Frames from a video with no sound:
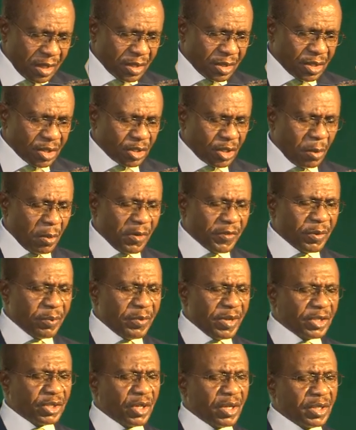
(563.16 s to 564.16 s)
Some of the
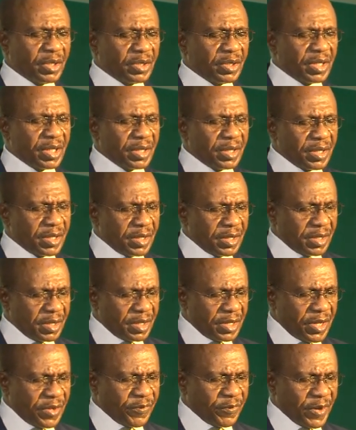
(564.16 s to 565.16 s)
major
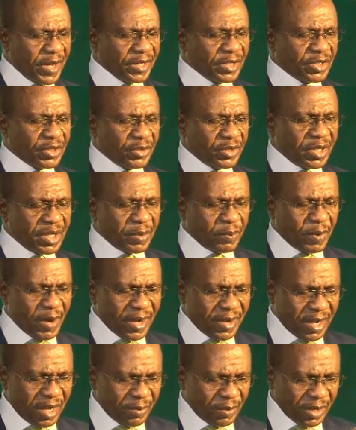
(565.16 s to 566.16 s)
events during the
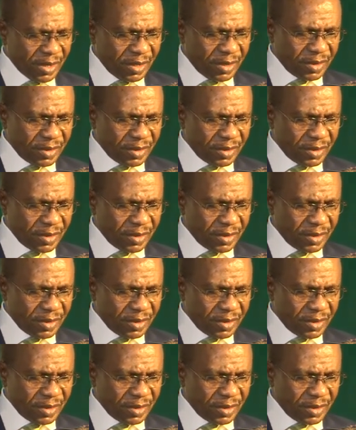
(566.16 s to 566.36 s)
pandemic.